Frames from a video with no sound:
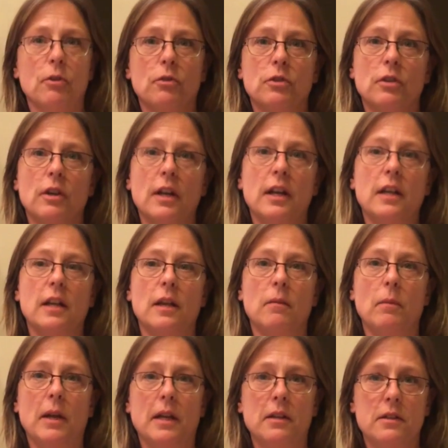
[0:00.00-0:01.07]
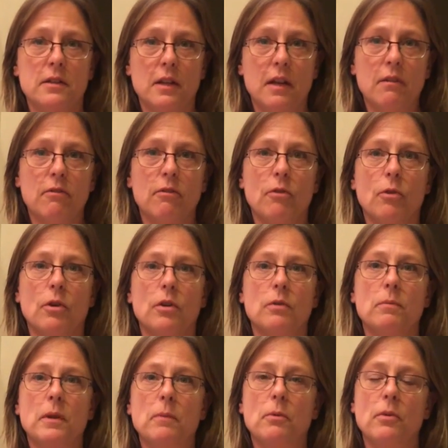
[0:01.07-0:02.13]
filter it and make it safe
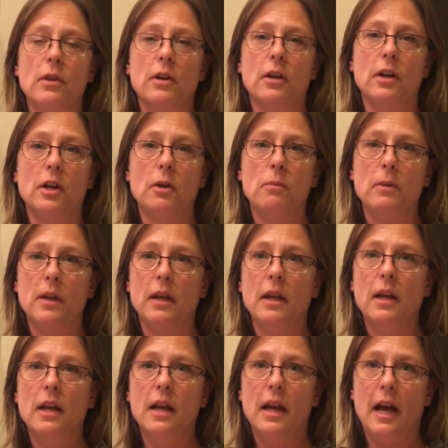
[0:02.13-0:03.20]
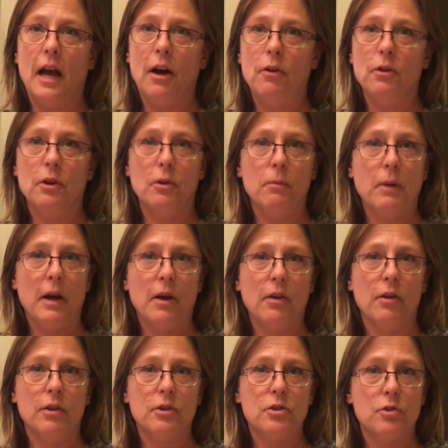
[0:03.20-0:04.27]
for people that are going to be out and
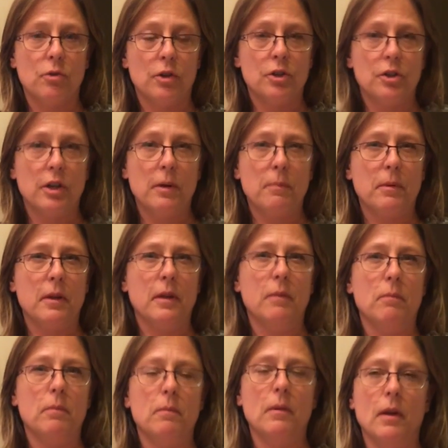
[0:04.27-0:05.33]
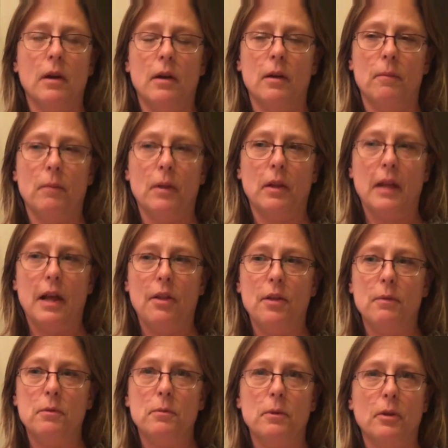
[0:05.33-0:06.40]
about on a short trip and allow
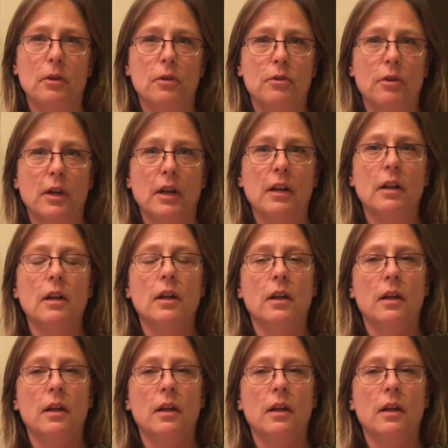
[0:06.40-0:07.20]
them to be able to drink